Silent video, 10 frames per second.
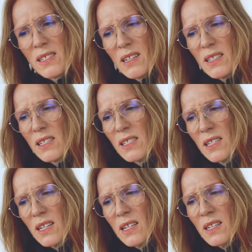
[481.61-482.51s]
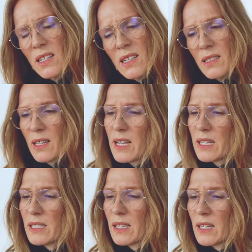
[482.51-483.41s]
is it? The
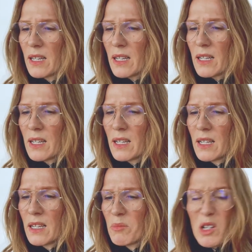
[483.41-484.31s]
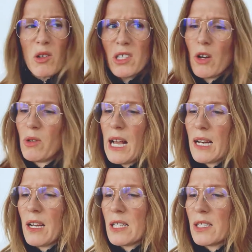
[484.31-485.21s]
heat. But I couldn't go in that
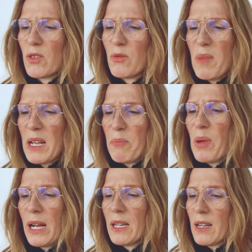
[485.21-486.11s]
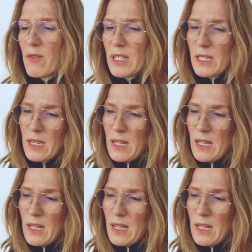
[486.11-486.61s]
light suit, make a picnic of it.